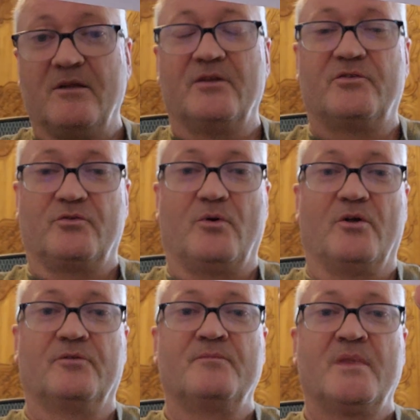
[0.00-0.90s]
and so
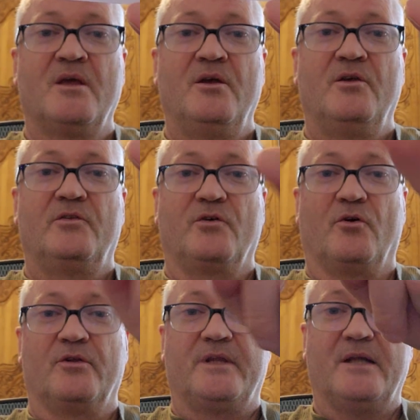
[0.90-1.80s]
on.
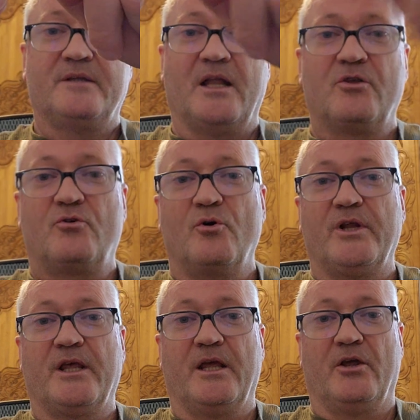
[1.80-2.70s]
So that
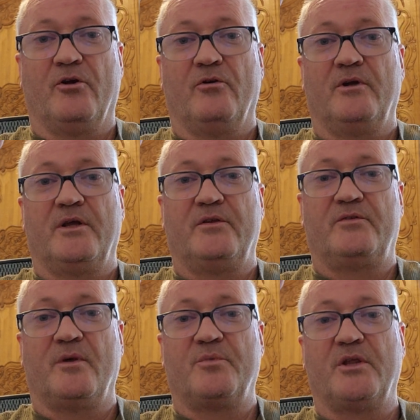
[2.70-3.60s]
encoding here is
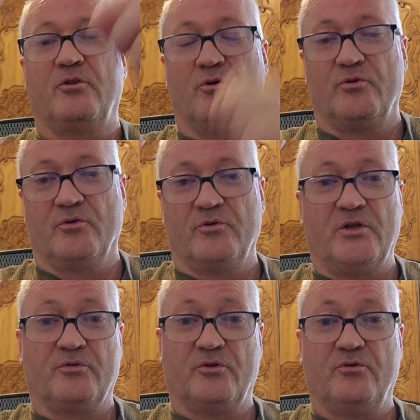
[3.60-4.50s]
something known only
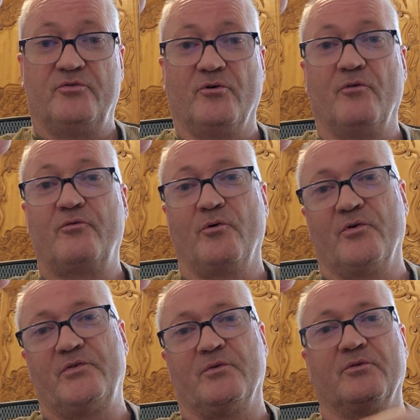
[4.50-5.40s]
to you. So of
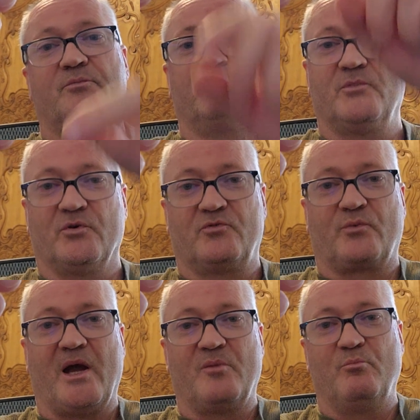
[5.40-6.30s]
course, don't
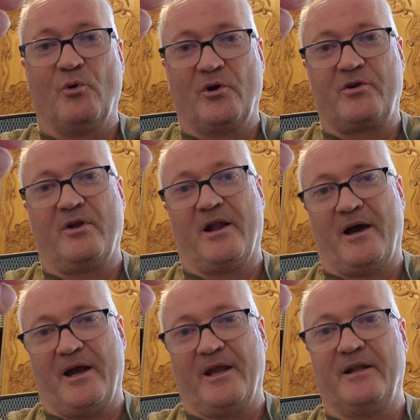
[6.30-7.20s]
write book,
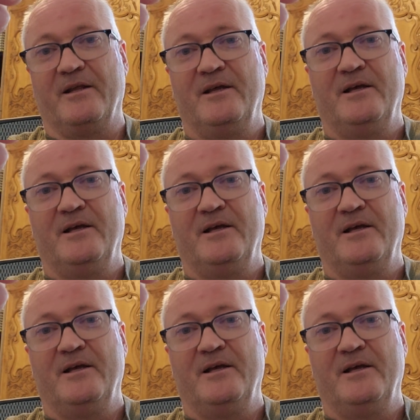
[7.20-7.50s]
line,